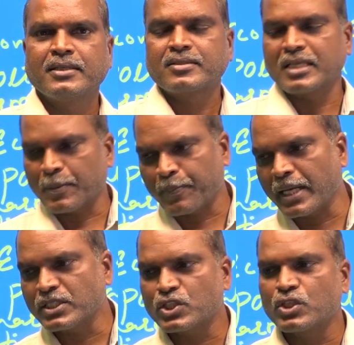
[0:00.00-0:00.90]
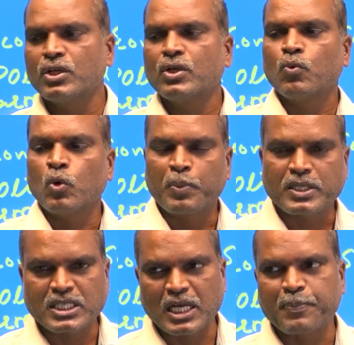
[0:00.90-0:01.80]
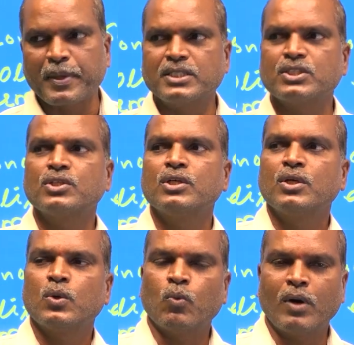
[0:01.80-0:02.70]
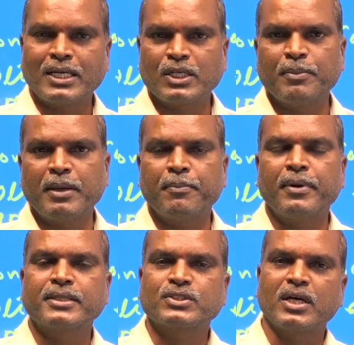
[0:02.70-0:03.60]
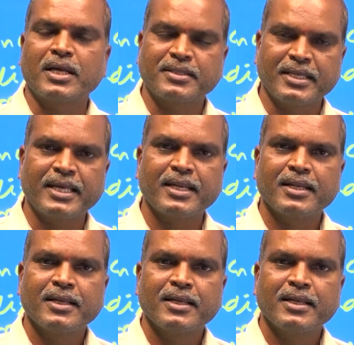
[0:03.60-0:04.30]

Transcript: Sarpanch, Upasarpanch, ward members are there.